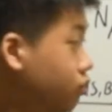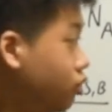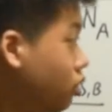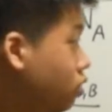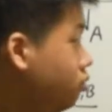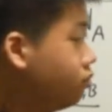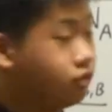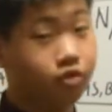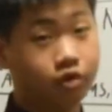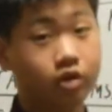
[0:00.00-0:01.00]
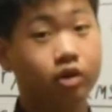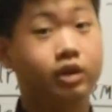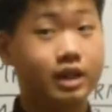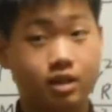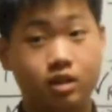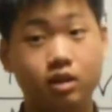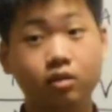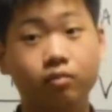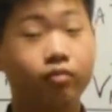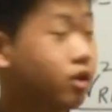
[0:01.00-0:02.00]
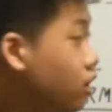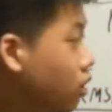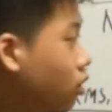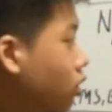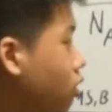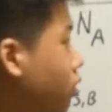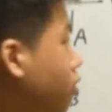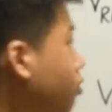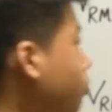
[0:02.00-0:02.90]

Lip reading: rho for your density, or